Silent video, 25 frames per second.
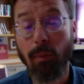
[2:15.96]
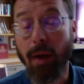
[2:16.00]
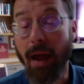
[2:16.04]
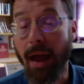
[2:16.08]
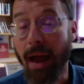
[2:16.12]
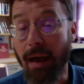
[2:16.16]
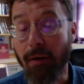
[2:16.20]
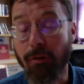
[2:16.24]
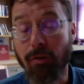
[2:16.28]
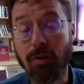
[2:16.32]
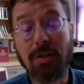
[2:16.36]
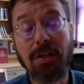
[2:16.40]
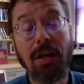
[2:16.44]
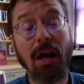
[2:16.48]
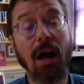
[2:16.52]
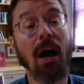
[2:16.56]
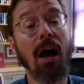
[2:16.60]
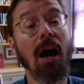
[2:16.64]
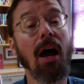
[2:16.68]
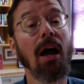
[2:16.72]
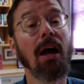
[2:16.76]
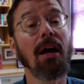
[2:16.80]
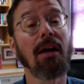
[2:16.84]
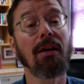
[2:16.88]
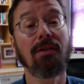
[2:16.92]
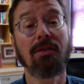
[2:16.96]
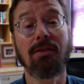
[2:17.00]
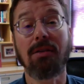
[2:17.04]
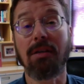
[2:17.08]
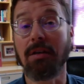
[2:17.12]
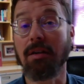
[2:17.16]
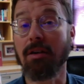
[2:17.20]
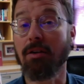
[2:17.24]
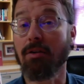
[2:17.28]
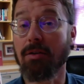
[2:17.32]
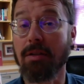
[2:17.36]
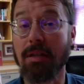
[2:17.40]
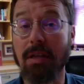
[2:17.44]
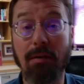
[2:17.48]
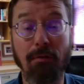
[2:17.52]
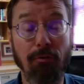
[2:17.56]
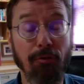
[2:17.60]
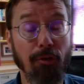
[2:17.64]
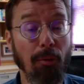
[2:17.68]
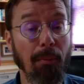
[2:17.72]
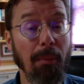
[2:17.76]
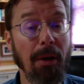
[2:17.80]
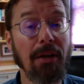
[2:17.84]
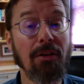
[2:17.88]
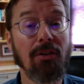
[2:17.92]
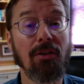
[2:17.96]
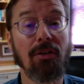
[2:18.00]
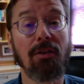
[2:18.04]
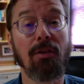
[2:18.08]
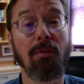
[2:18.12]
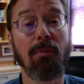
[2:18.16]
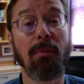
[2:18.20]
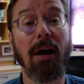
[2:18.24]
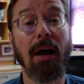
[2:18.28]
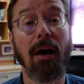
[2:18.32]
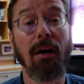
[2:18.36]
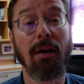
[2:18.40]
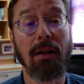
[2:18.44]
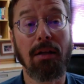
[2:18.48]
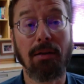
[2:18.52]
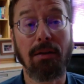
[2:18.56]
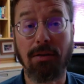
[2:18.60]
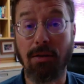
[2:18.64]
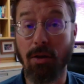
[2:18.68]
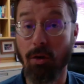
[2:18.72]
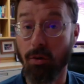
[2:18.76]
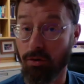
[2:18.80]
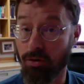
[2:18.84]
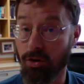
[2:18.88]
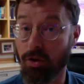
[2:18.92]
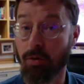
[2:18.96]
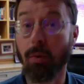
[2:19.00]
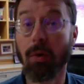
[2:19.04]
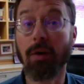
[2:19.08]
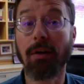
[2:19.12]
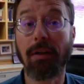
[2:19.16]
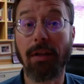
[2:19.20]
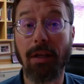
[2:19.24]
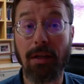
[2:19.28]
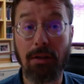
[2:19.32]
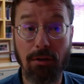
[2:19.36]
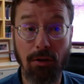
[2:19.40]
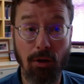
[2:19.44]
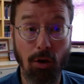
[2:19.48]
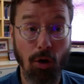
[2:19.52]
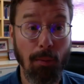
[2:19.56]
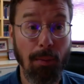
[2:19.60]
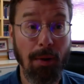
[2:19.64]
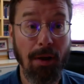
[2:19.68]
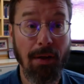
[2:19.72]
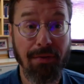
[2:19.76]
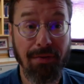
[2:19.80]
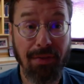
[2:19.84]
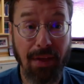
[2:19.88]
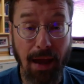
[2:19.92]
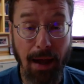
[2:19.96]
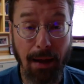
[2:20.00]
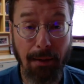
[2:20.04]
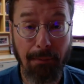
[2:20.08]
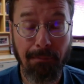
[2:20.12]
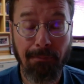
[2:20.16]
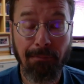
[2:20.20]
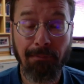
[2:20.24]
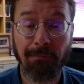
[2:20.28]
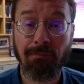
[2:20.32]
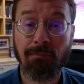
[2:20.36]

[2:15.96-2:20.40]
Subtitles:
advertised, and here's the information about it. So just wanted to let you know about that.